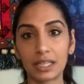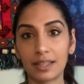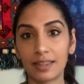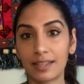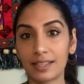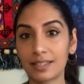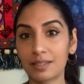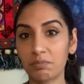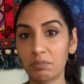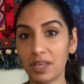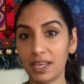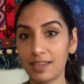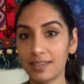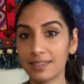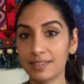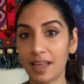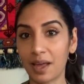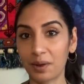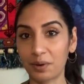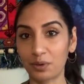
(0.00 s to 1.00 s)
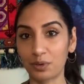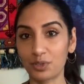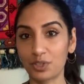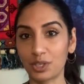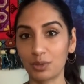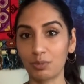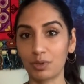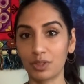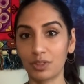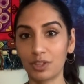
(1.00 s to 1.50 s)
this peace energy
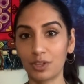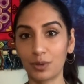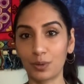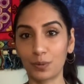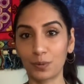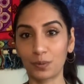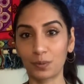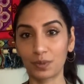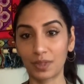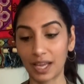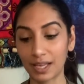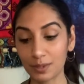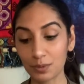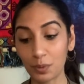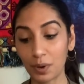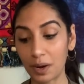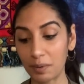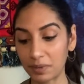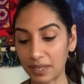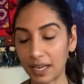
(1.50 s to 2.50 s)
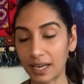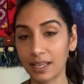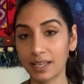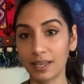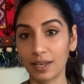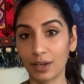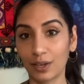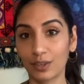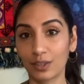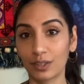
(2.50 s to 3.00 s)
with you. That's what I'm getting
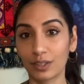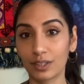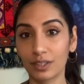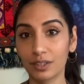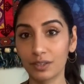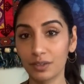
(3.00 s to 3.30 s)
here.